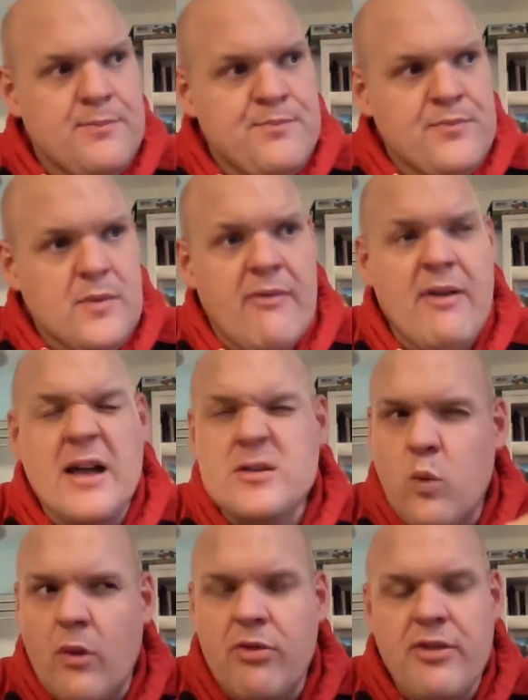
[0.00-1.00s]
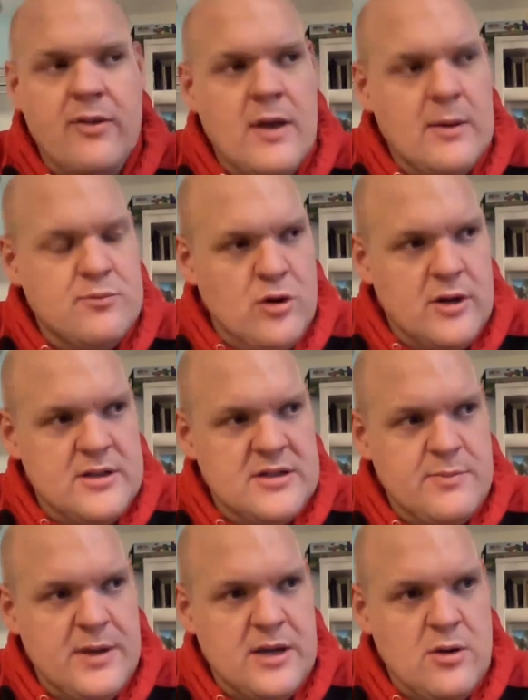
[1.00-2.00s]
And that's one thing that I'm trying to
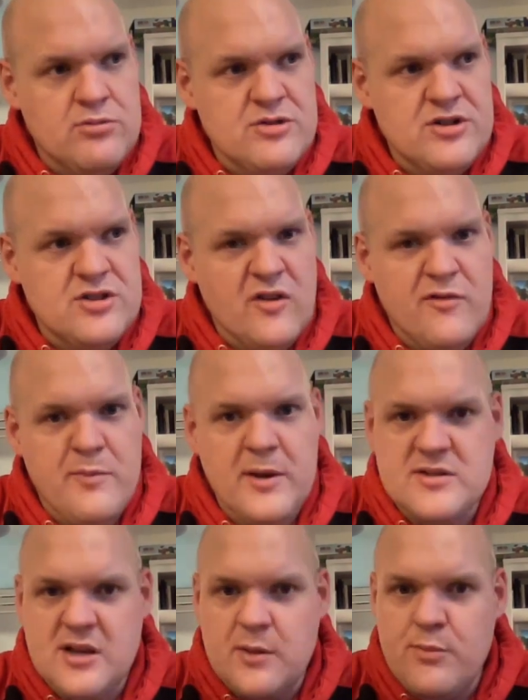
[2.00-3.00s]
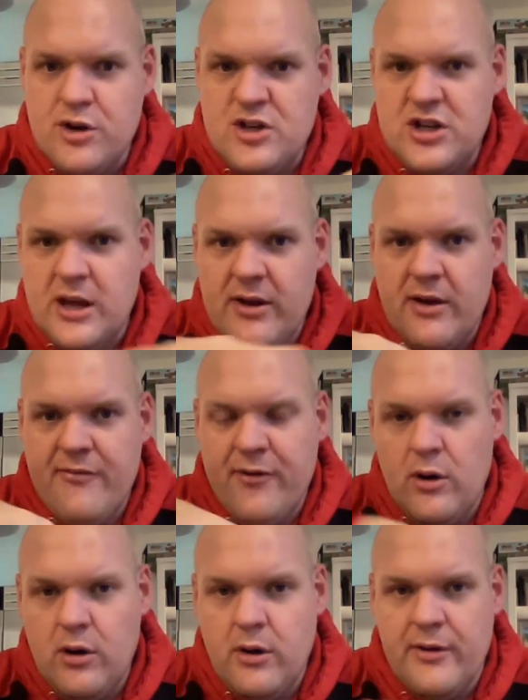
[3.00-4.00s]
be conscious of, because I appreciate that I've got a
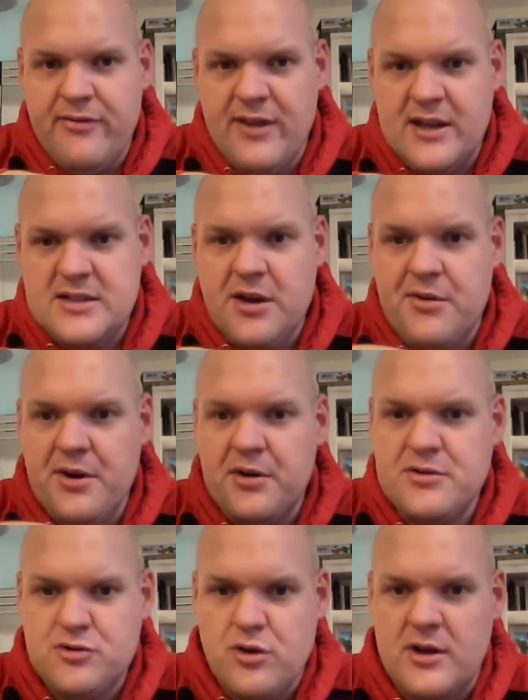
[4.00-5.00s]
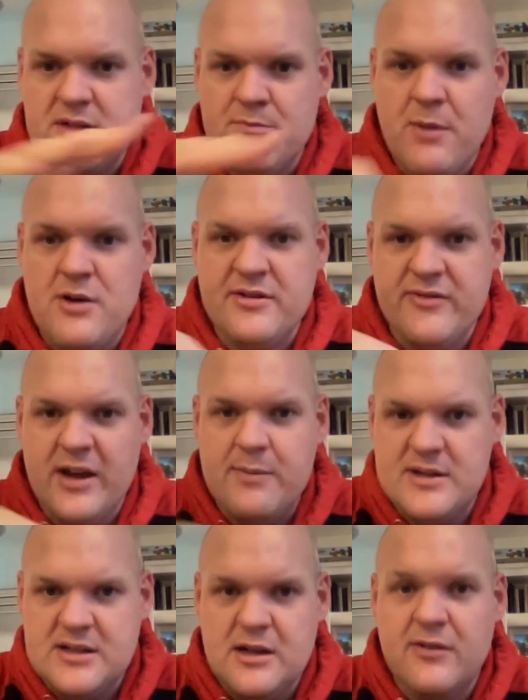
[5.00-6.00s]
lot of things going on, and trying to motivate
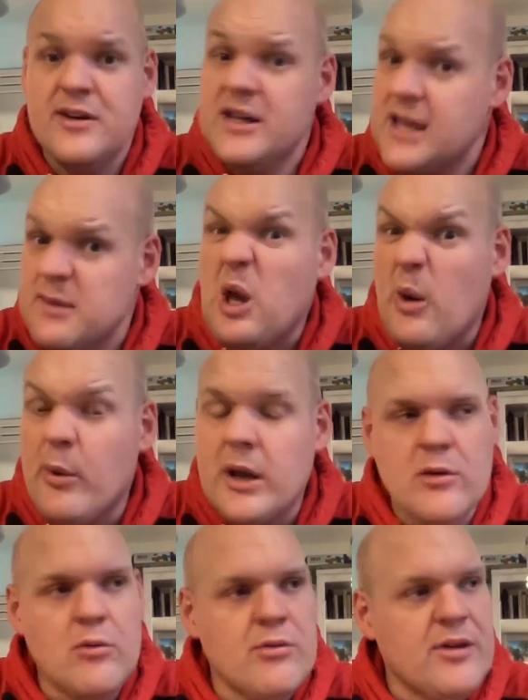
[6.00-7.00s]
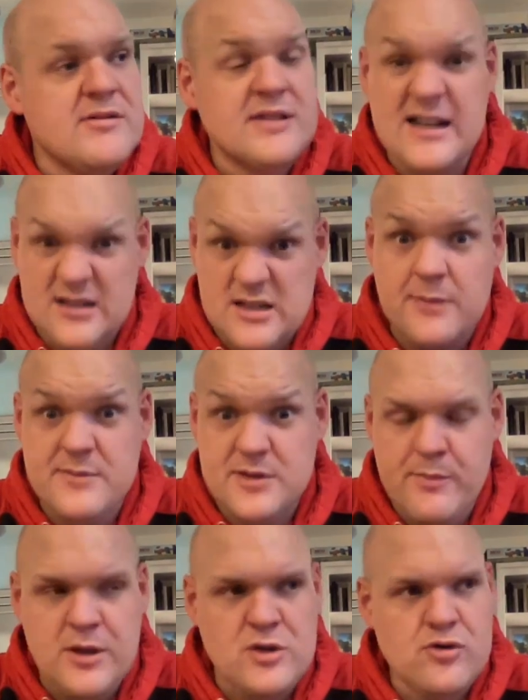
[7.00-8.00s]
myself and keep going, and all those at times can
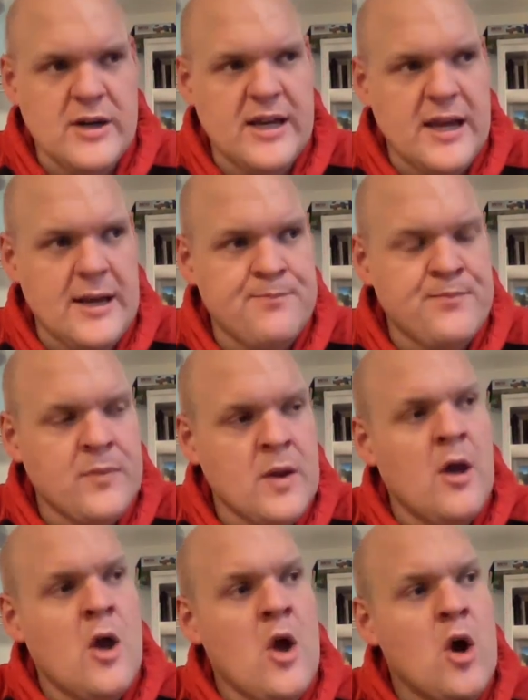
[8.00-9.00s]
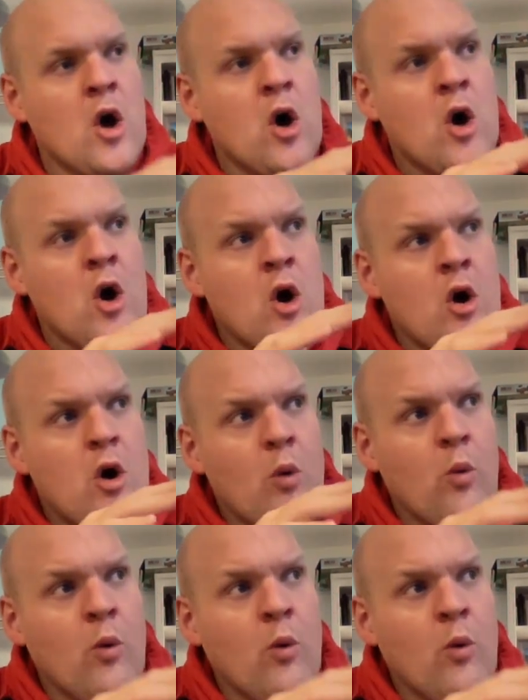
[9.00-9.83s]
be tricky. What's